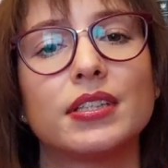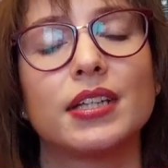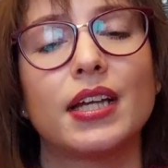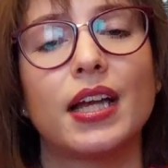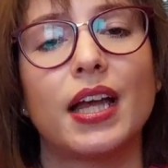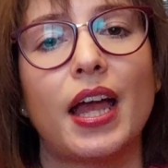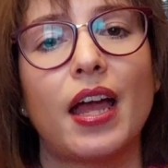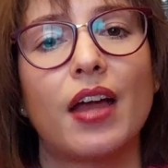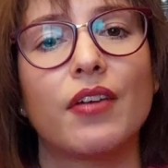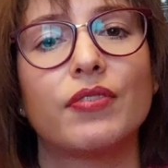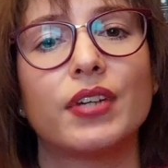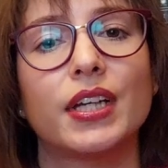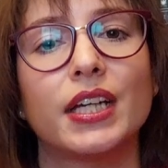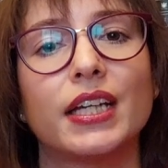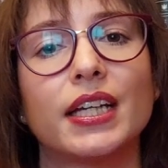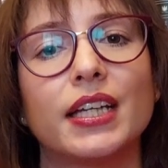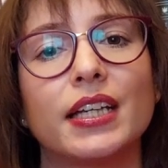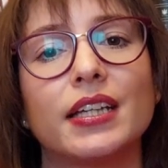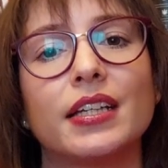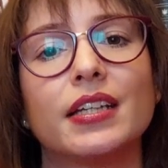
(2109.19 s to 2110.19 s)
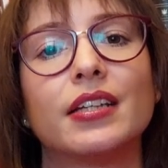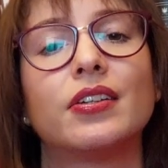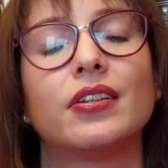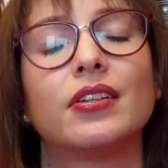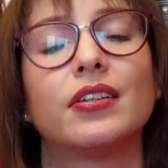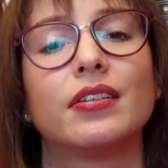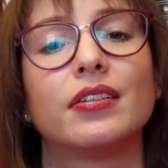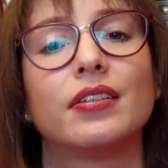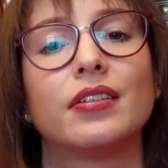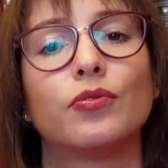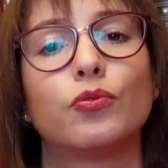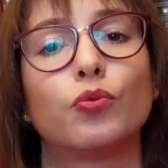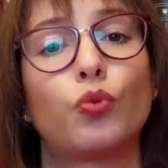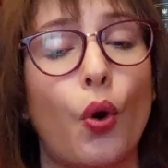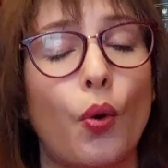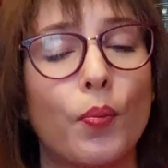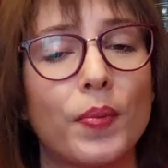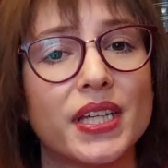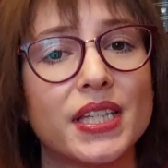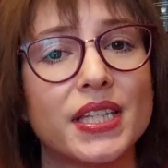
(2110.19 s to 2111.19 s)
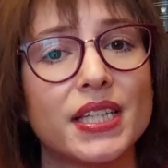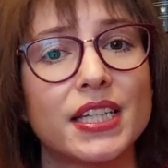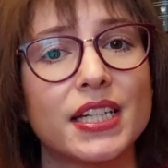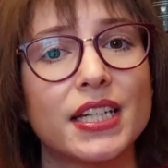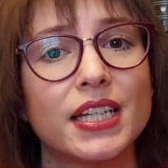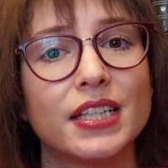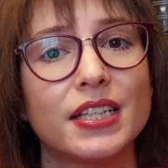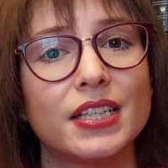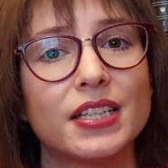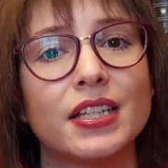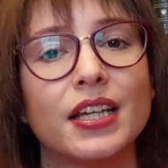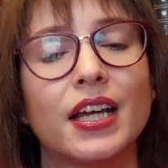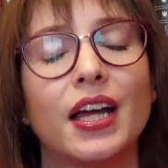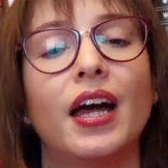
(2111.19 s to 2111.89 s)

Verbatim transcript: having romance in it,